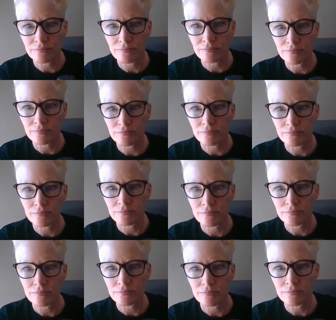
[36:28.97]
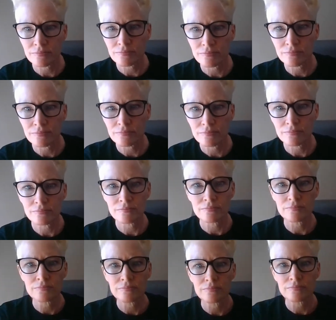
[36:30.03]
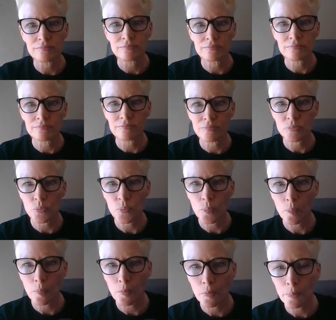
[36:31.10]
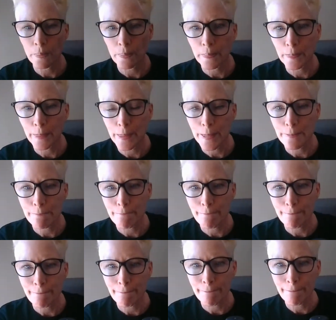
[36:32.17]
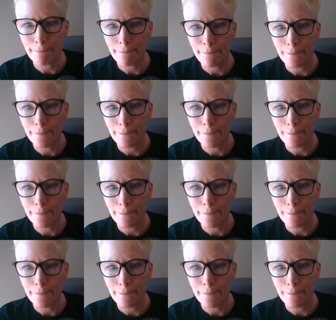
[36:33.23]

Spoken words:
No one is speaking in this clip.